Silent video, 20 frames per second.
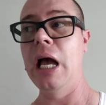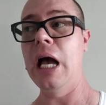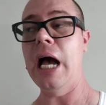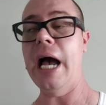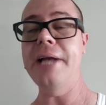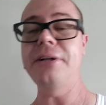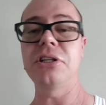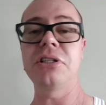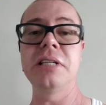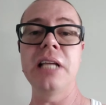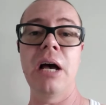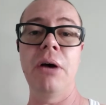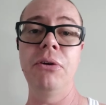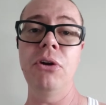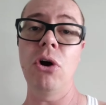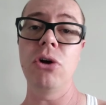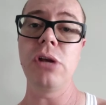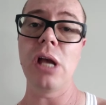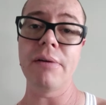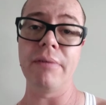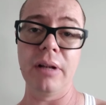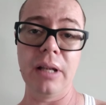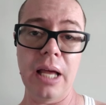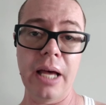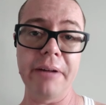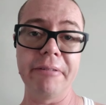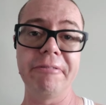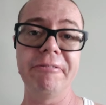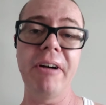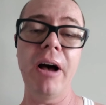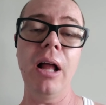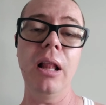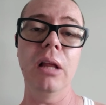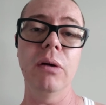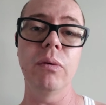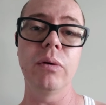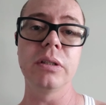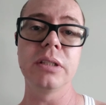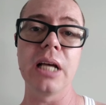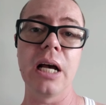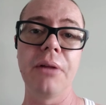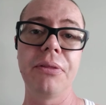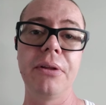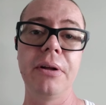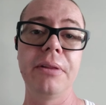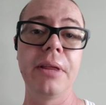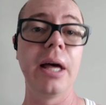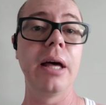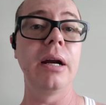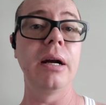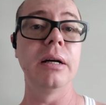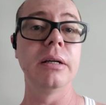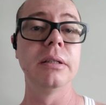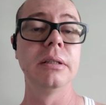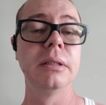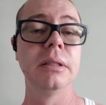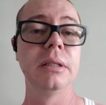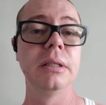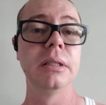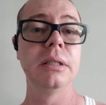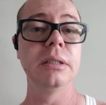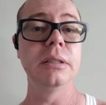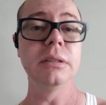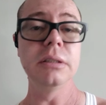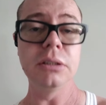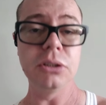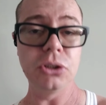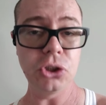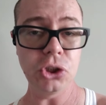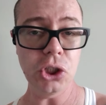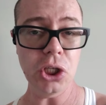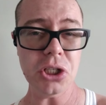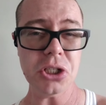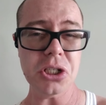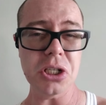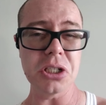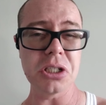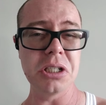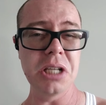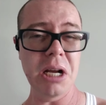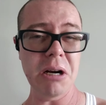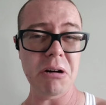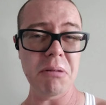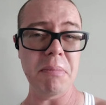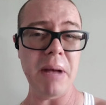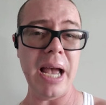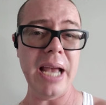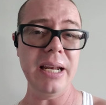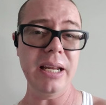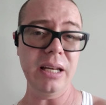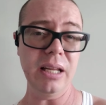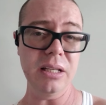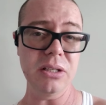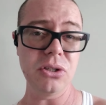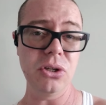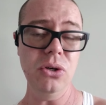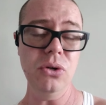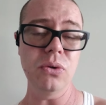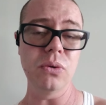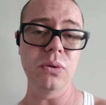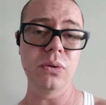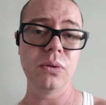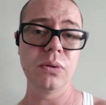I just now know you have a lot of followers out there that are just as narrow-minded as you.